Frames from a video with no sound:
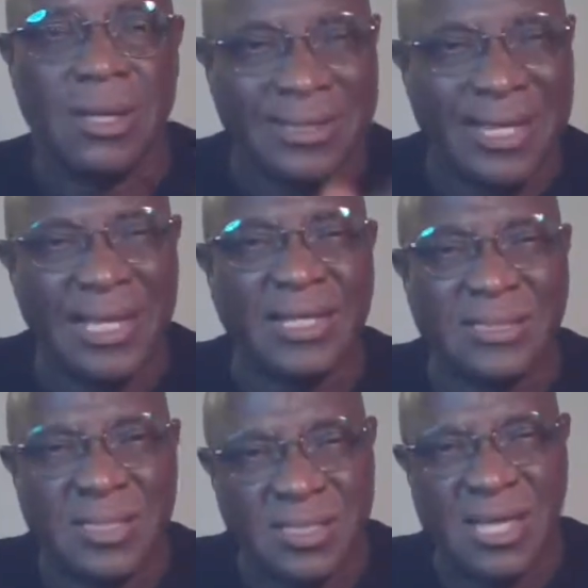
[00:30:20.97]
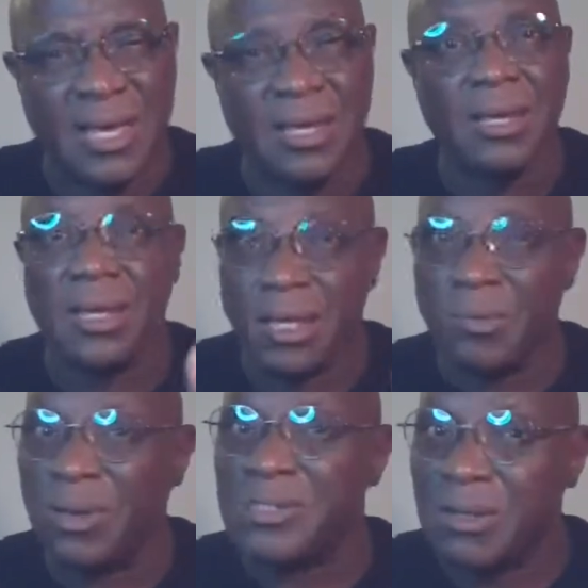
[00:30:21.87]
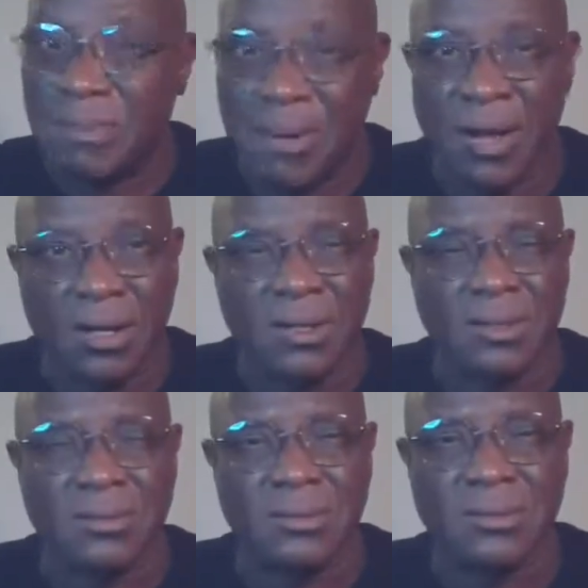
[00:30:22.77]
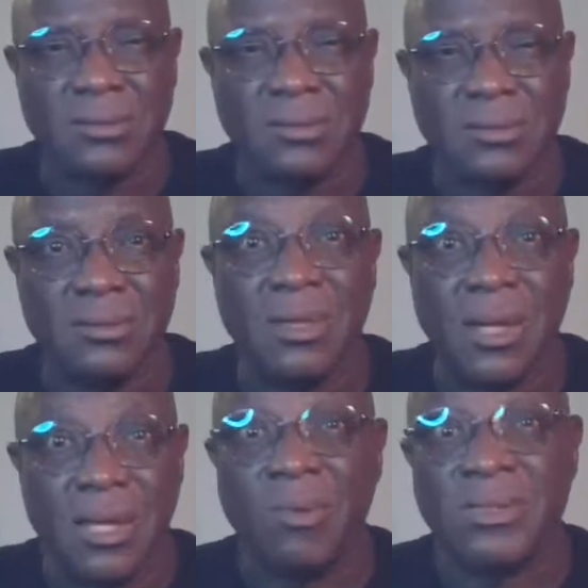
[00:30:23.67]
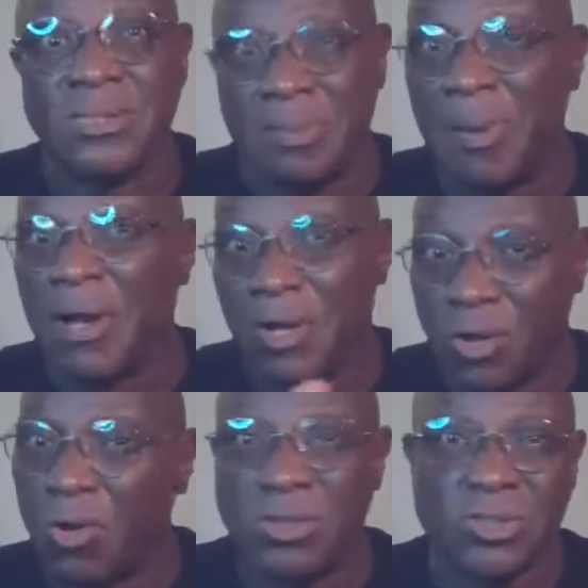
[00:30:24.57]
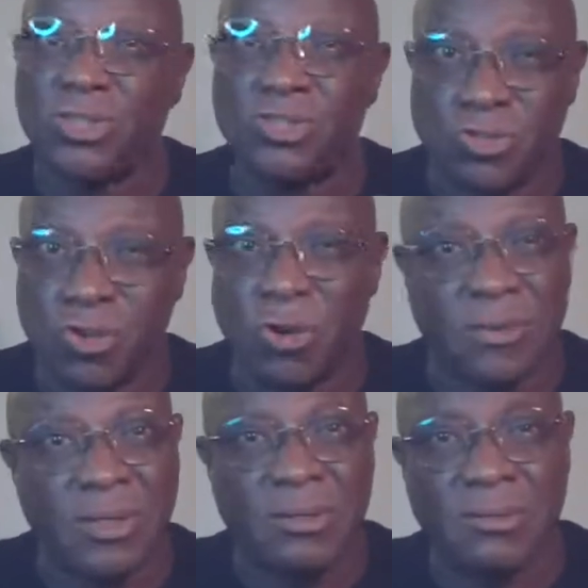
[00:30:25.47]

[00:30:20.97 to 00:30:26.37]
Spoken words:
Needless to say, he wasn't a punk. He wasn't a punk according to the story.